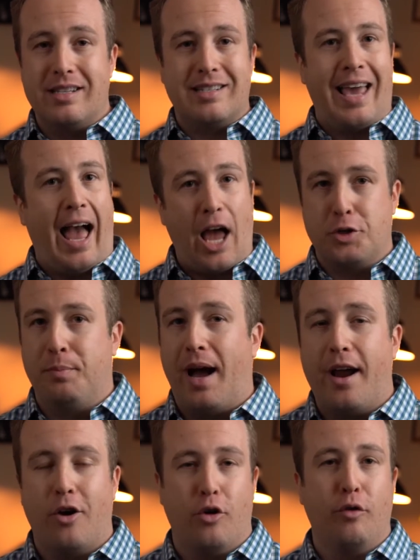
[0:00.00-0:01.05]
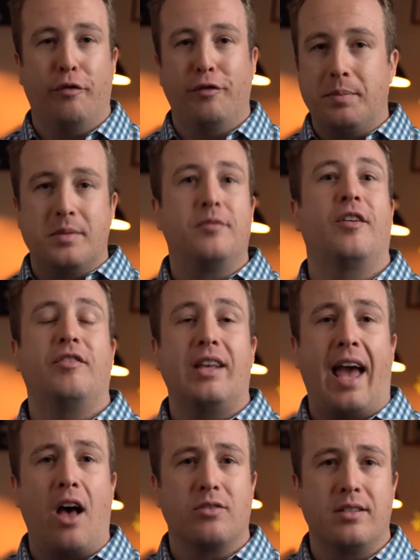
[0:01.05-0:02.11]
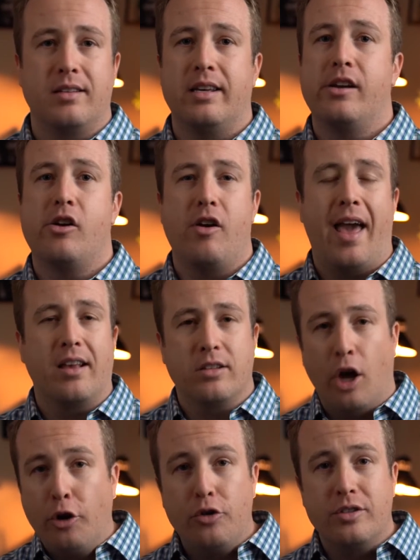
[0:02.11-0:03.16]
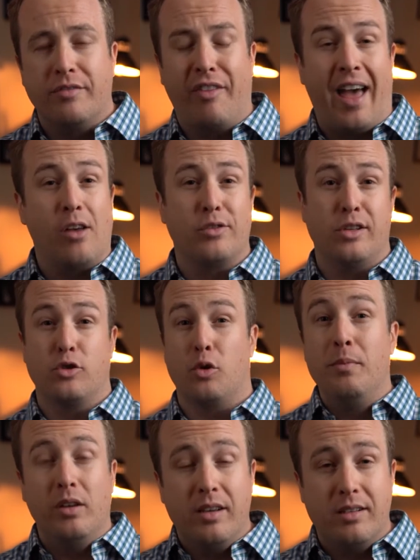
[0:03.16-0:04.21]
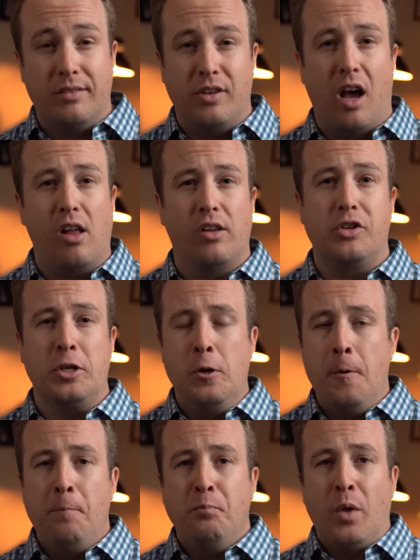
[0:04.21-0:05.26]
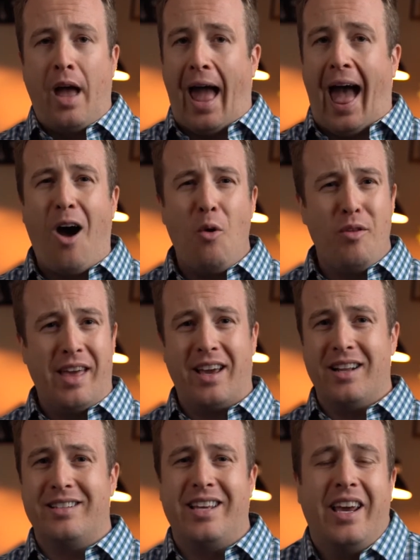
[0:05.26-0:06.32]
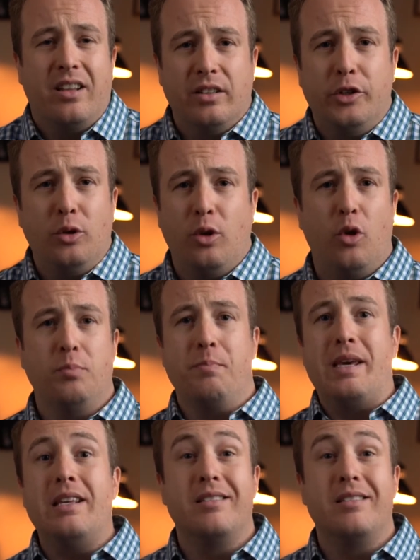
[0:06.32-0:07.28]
cash buyer who flips 50 houses a year and has hundreds of thousands or millions of dollars, how are they going to take little old me